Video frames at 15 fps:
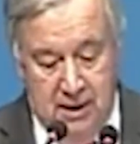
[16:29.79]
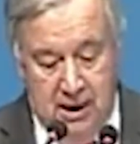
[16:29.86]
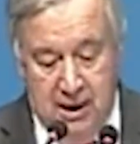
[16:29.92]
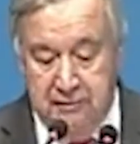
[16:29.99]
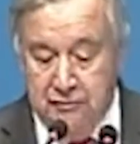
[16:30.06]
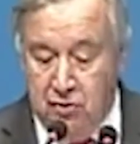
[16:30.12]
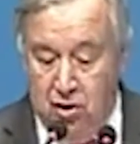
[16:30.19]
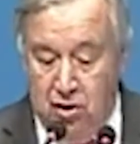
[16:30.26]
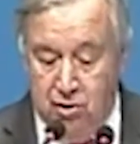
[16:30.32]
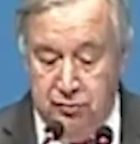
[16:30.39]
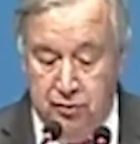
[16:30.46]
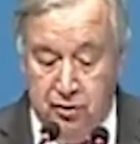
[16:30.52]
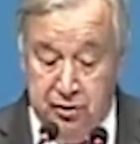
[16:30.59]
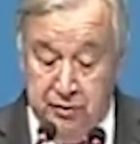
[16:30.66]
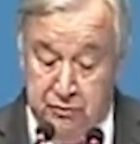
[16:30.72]
I have called
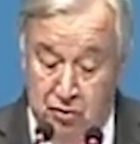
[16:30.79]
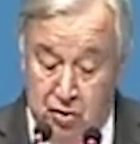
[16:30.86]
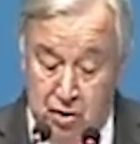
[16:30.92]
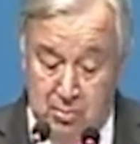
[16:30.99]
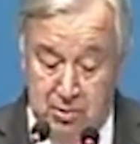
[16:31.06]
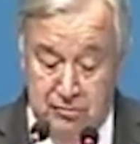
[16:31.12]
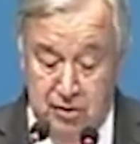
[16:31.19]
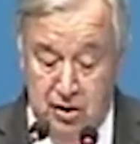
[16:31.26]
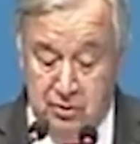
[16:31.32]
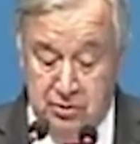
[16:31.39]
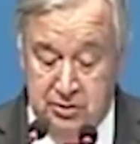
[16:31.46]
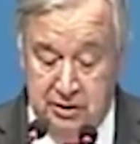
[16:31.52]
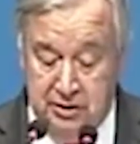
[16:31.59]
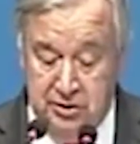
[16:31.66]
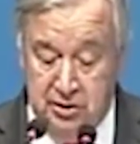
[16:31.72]
for reform of the
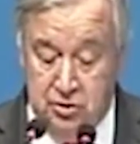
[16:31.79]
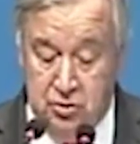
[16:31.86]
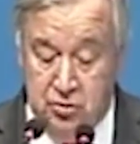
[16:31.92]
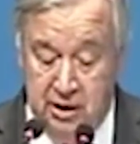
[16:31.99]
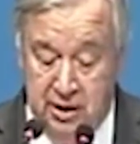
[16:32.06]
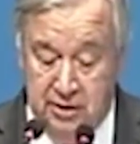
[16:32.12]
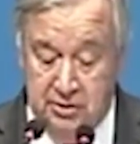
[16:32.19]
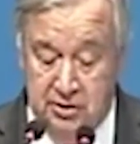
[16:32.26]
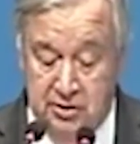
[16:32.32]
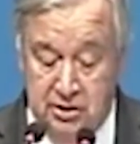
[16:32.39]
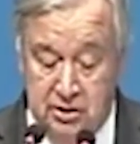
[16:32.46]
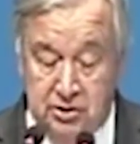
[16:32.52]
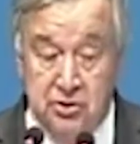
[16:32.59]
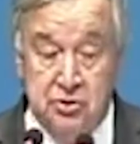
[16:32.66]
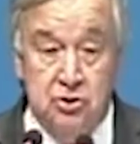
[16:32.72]
outdated United
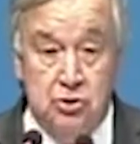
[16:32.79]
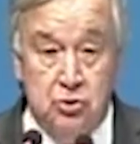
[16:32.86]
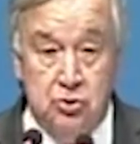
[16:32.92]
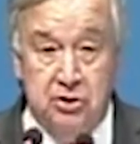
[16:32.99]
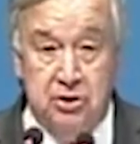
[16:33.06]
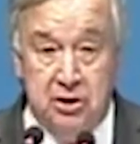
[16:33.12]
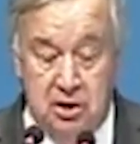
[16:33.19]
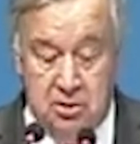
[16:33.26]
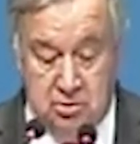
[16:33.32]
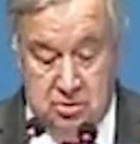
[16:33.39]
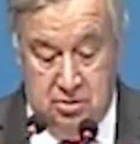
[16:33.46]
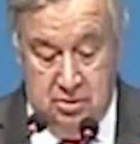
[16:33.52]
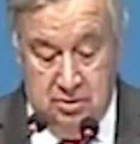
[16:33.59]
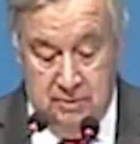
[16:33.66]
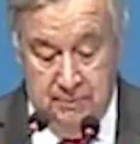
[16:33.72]
Nations Security
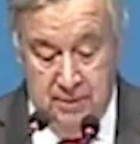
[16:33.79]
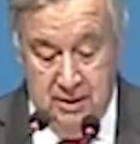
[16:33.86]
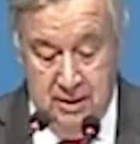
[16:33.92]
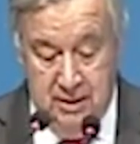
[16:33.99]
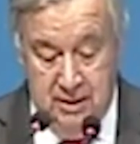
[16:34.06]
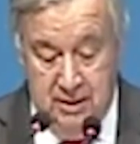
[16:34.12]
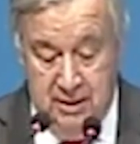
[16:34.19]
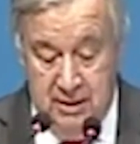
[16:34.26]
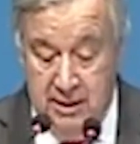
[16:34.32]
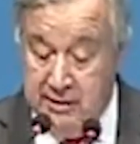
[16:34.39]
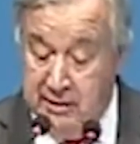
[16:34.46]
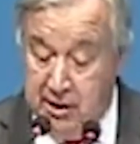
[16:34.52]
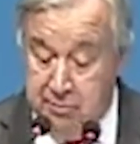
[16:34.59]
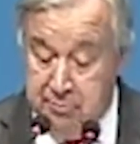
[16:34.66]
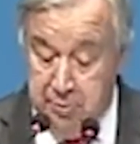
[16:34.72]
Council, and I have